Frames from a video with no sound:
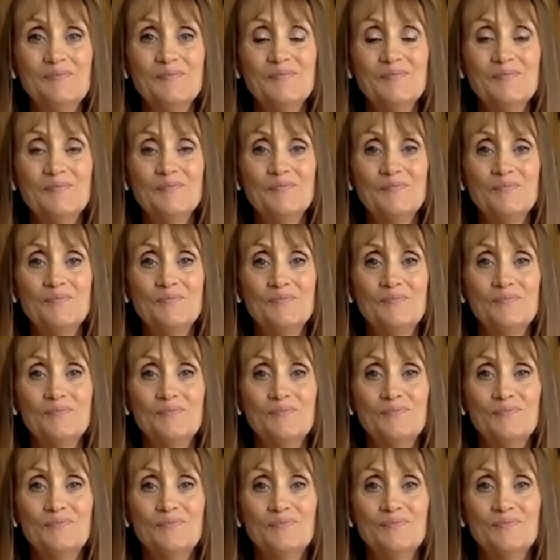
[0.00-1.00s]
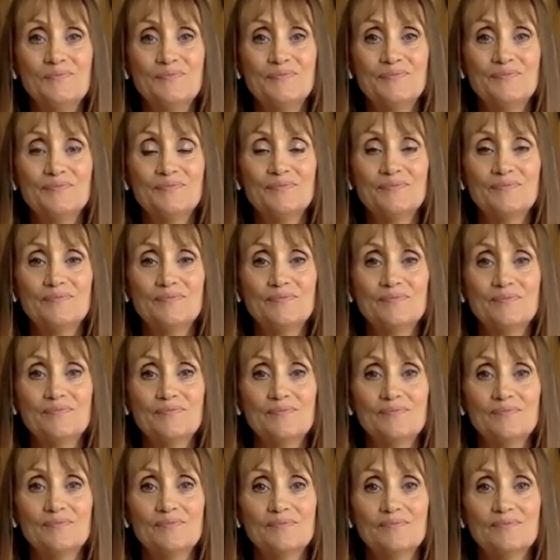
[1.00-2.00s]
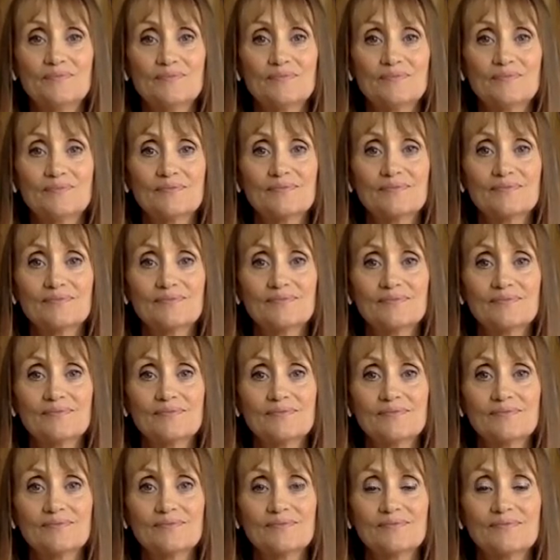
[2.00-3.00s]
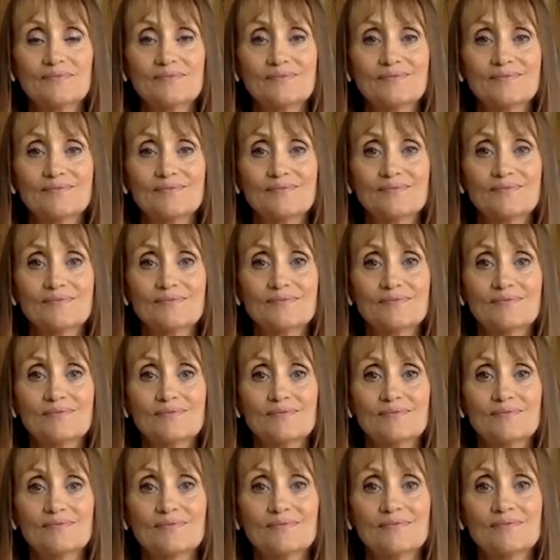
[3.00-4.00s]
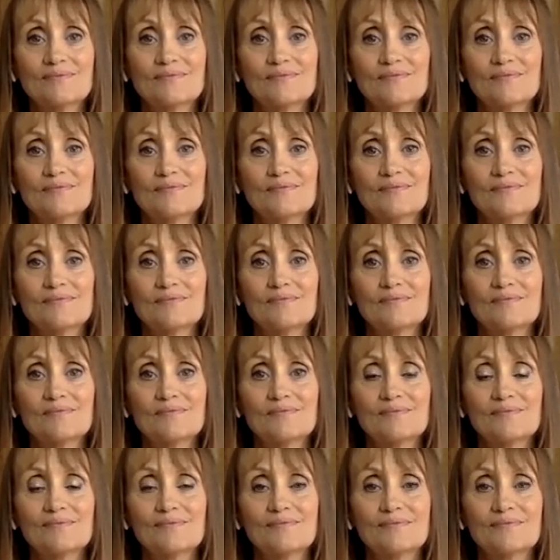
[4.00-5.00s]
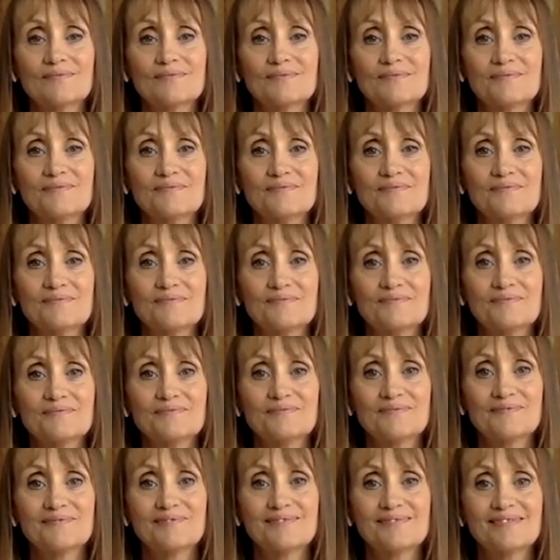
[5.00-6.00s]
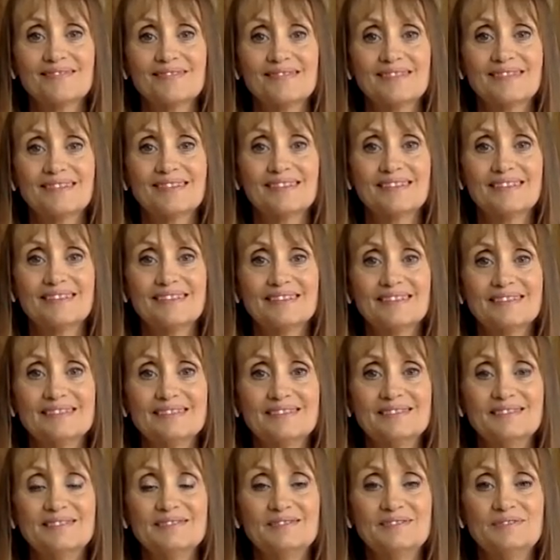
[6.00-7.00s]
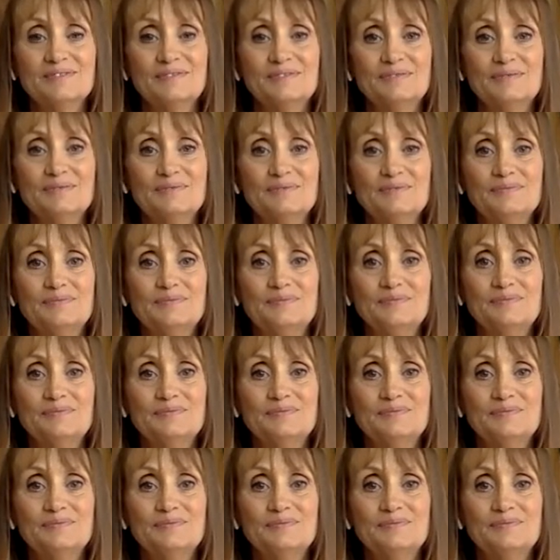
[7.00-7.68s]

No one is speaking in this clip.